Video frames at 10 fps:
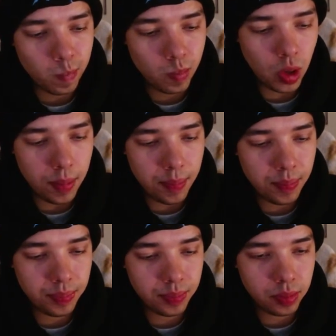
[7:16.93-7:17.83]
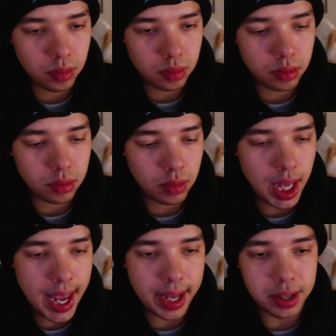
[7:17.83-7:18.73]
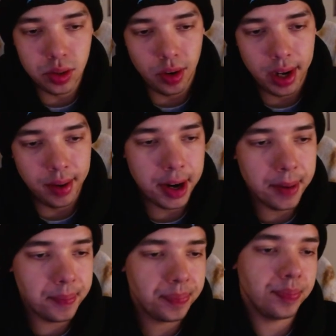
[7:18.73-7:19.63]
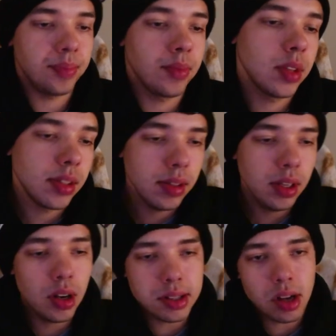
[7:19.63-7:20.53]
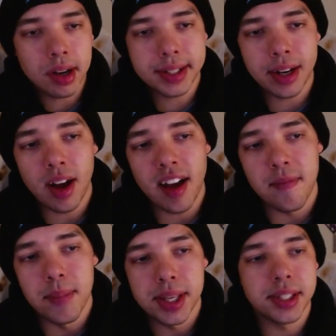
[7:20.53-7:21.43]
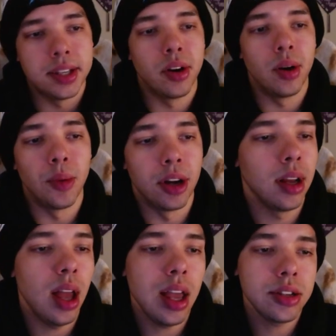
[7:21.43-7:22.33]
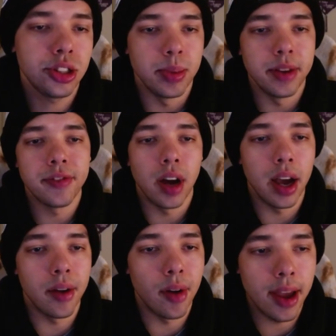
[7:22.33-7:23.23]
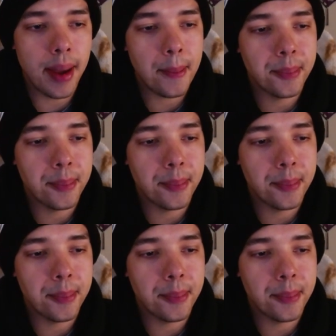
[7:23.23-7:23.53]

Okay. Can't get too greedy, right? You know, as long as they don't have Misty turn 1, I should be fine, right?